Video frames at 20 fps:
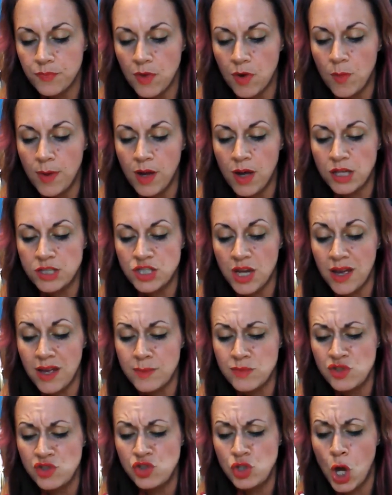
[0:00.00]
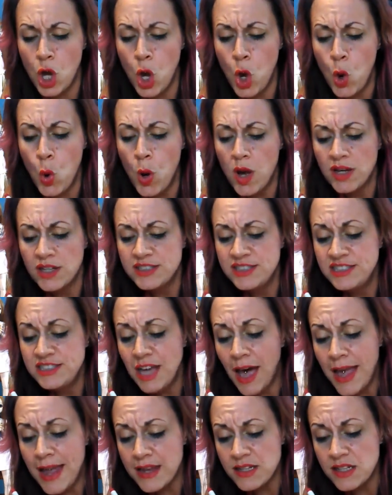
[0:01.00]
Oh my gosh, I am so
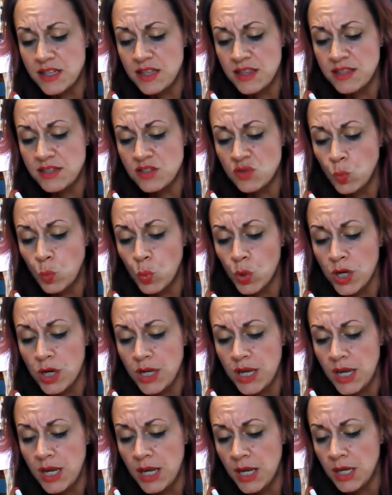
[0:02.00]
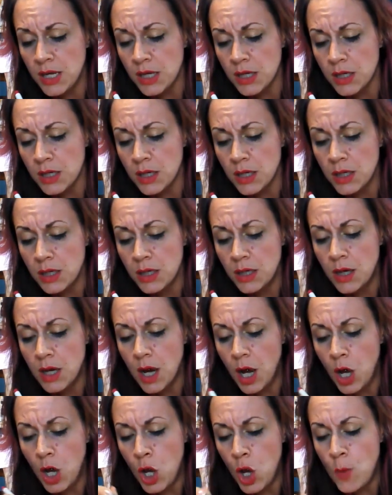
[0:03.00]
psyched. This is working.
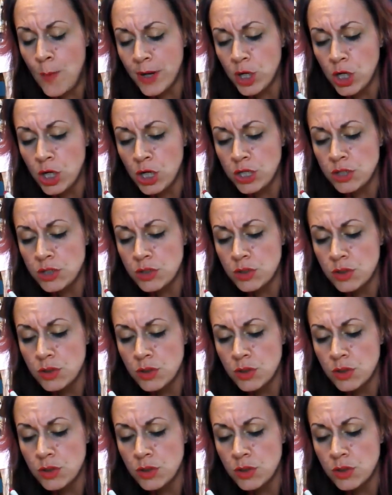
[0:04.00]
Oh my god.